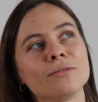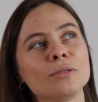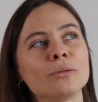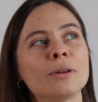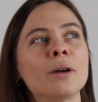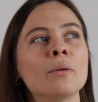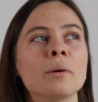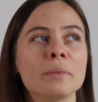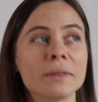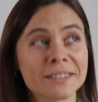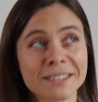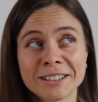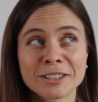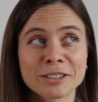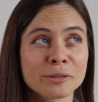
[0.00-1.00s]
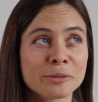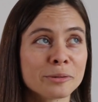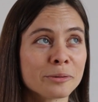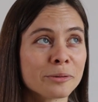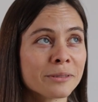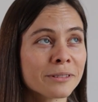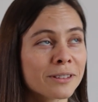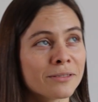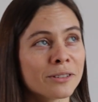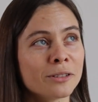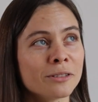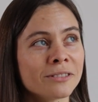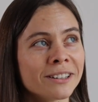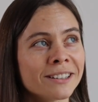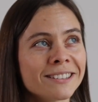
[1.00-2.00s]
If you ever visit to
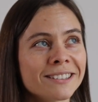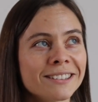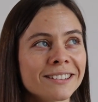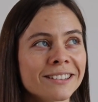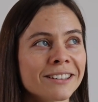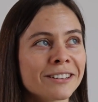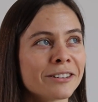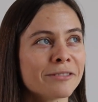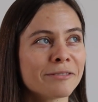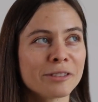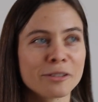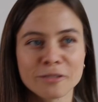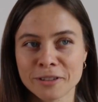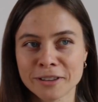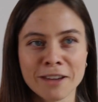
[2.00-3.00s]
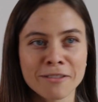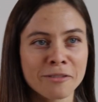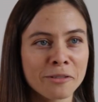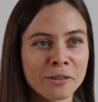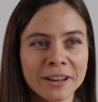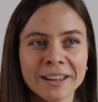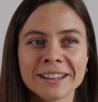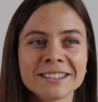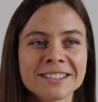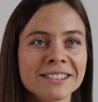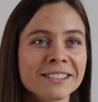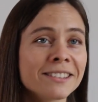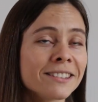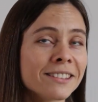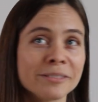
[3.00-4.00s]
Svidovets, uh, you will never forget
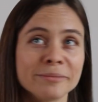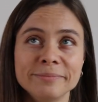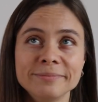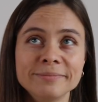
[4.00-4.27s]
these uh,